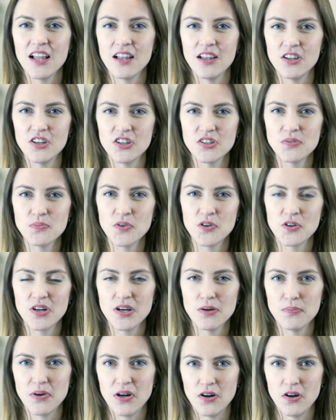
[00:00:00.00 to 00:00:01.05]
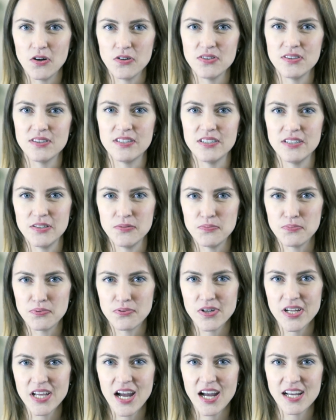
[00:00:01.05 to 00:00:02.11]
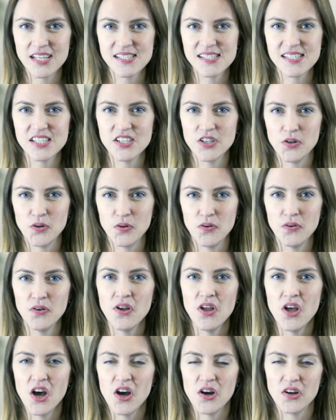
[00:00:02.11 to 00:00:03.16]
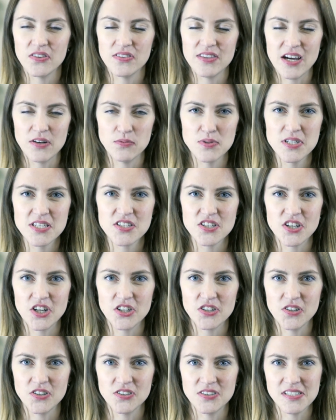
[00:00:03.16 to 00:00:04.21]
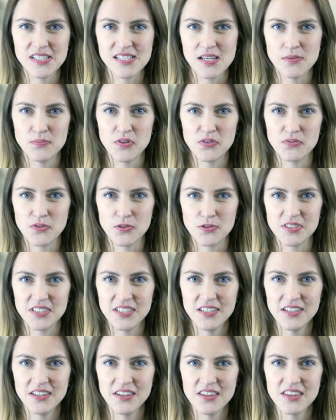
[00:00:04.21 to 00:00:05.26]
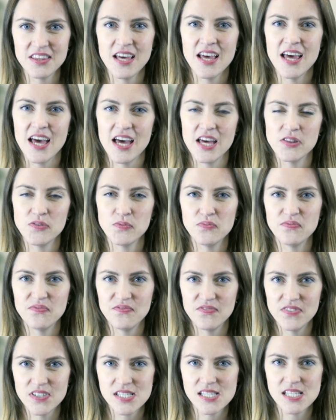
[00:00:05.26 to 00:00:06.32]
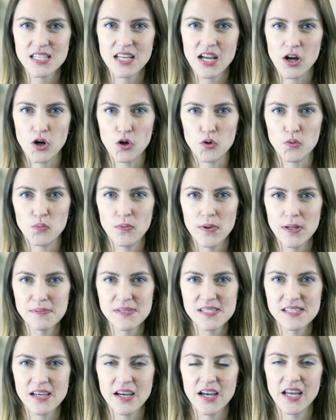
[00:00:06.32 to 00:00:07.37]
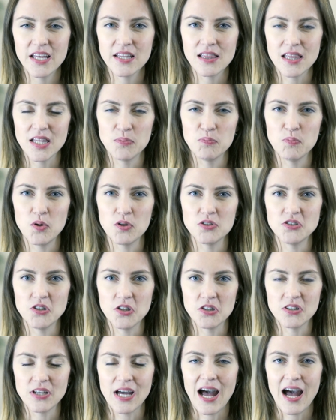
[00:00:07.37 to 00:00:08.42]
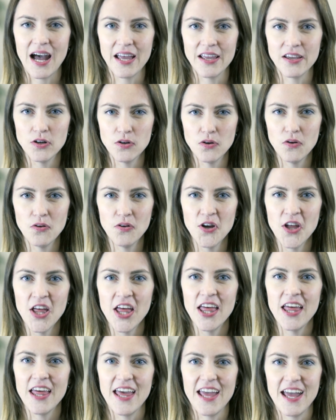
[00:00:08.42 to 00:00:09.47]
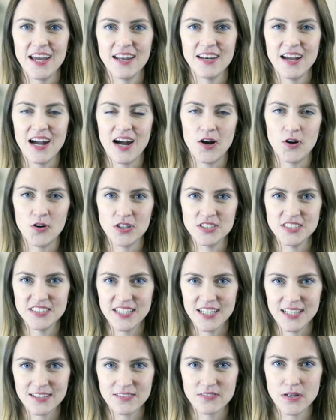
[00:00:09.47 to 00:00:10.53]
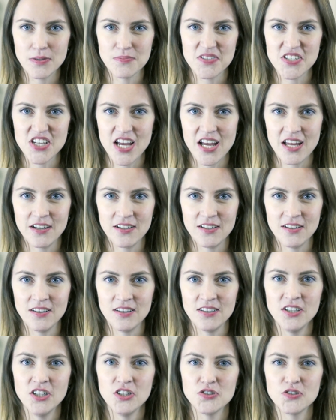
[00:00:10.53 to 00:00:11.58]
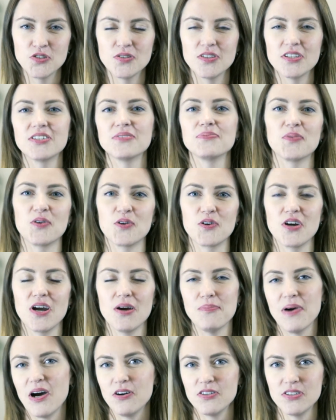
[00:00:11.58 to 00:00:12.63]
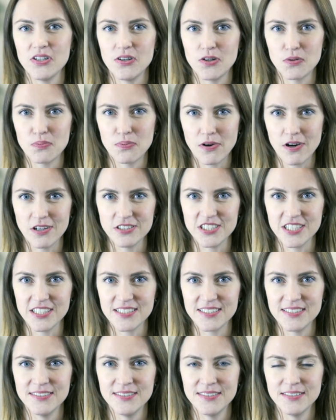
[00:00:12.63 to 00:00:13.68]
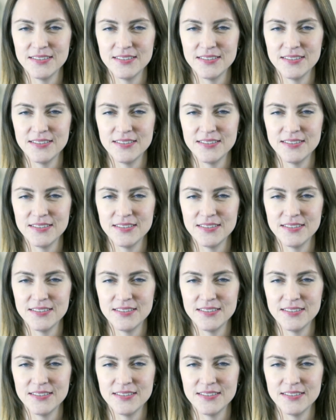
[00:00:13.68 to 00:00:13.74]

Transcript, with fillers: Learn more about the pre-ICO that will start on December 14th and visit our website lympo.io and our Telegram channel to learn more about our project.